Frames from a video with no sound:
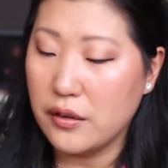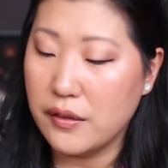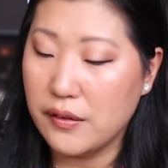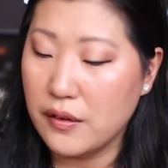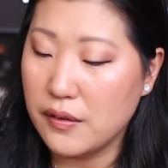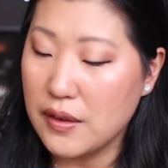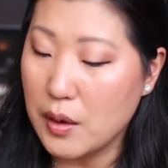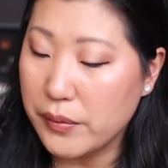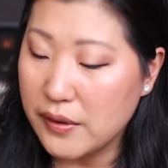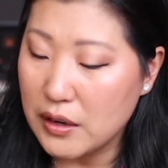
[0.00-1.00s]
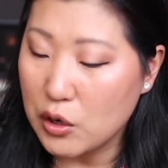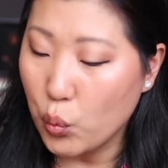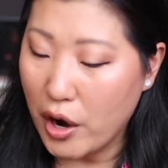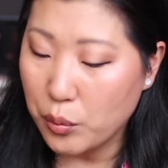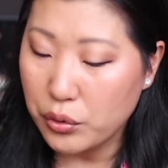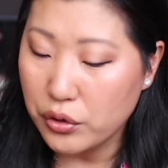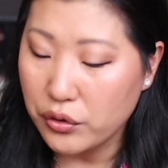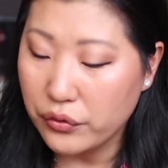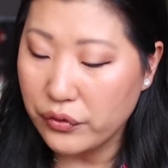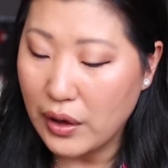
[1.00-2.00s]
this is the Obsidian
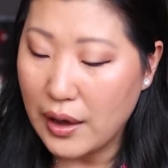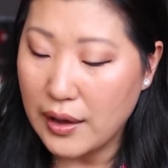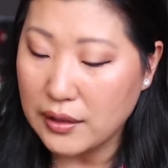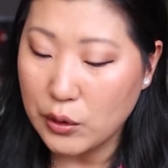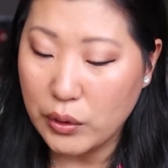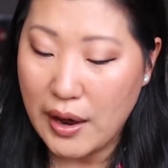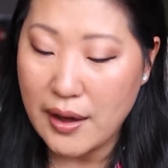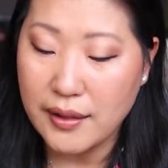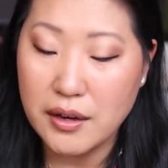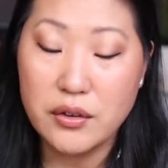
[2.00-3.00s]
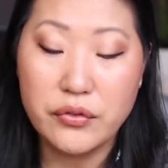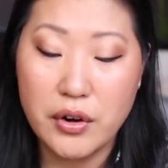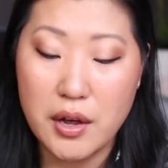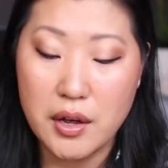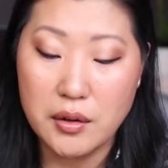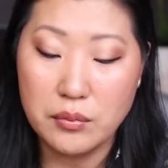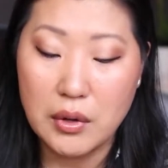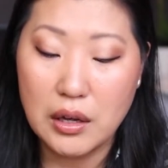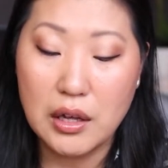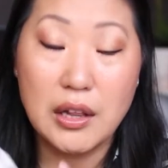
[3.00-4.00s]
Waterproof Liquid Eyeliner from
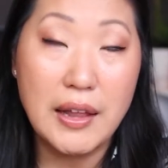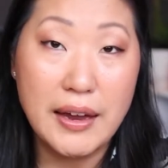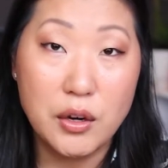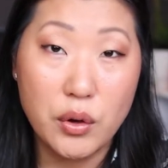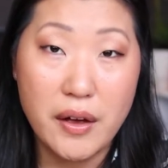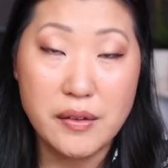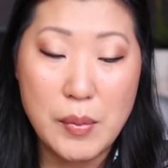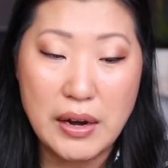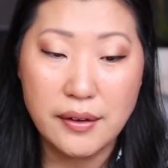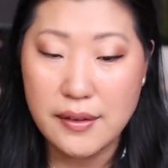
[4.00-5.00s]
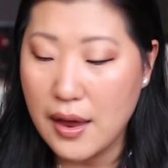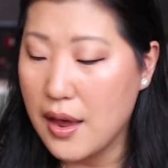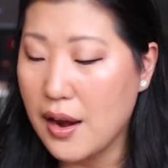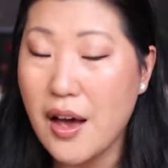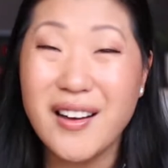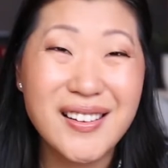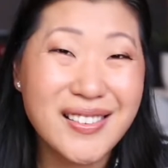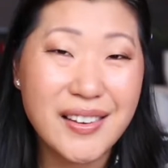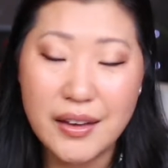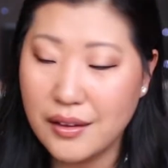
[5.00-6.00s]
Kaleido Cosmetics.
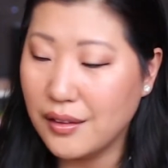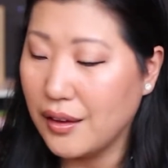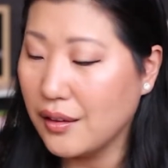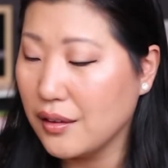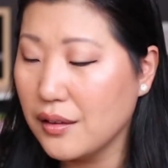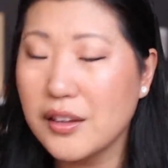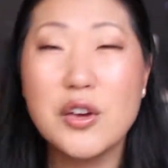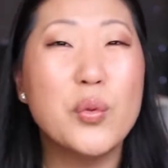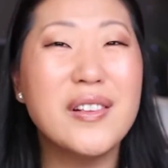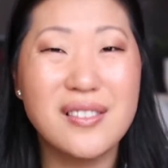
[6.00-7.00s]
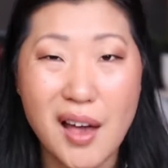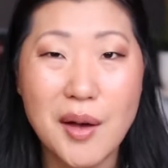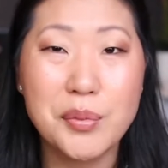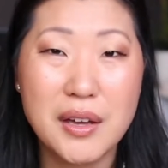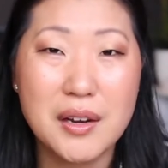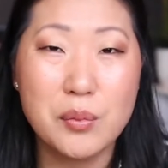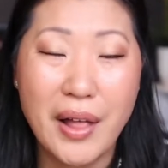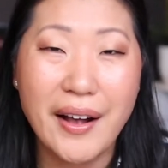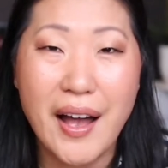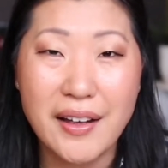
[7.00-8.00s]
Honestly, like, can we stop getting
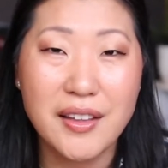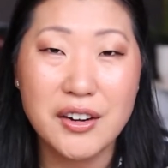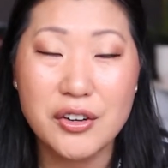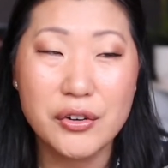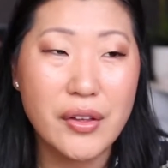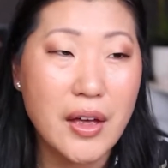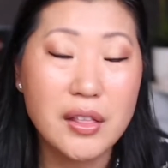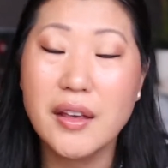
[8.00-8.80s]
black eyeliners? I